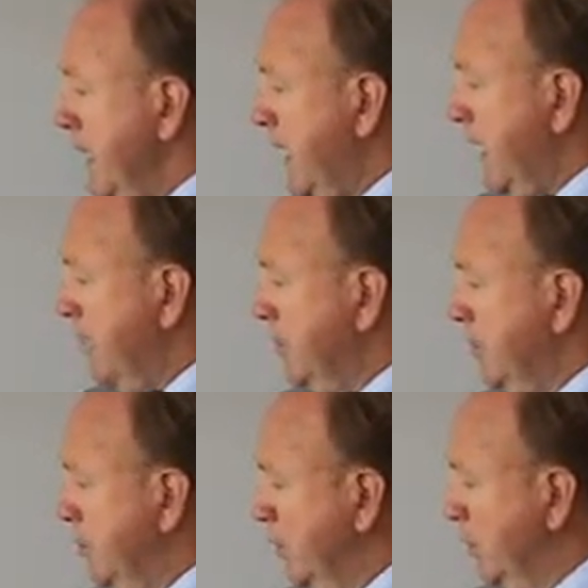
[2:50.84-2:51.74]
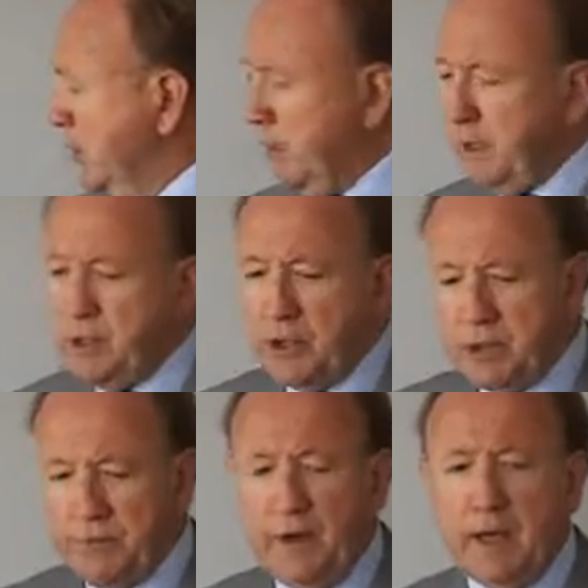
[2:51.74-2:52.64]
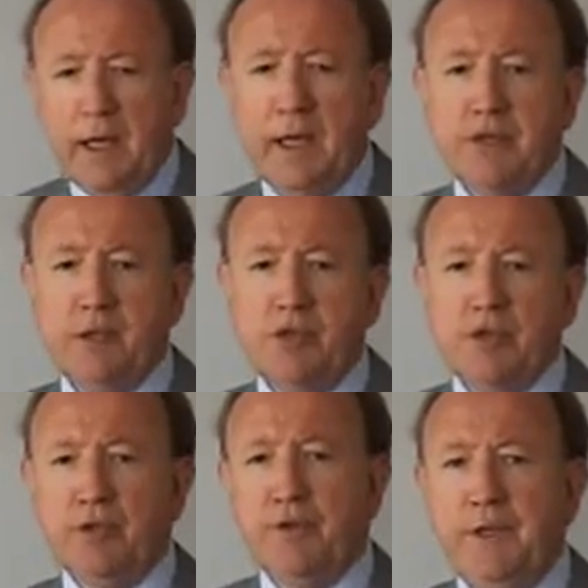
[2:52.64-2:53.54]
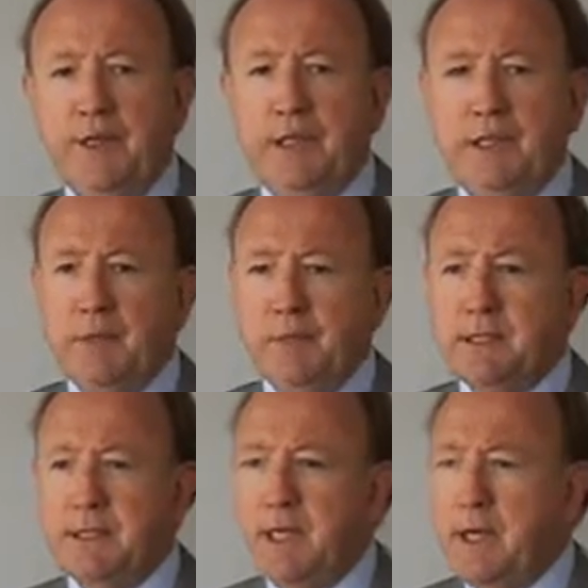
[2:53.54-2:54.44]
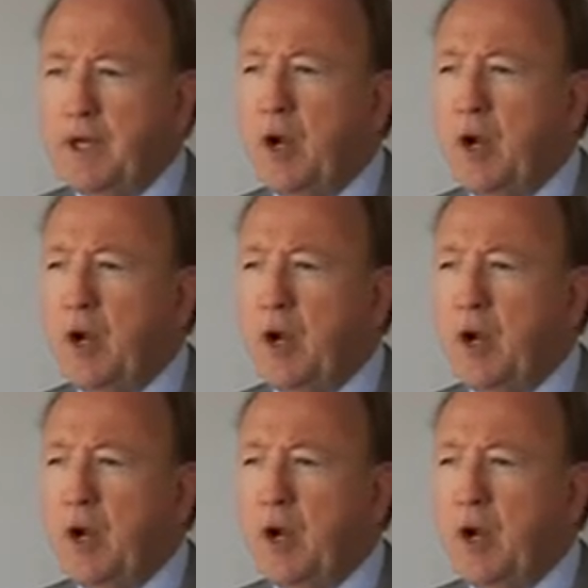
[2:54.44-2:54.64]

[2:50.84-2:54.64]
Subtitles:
And we're already just finalising Josh Fegan coming to town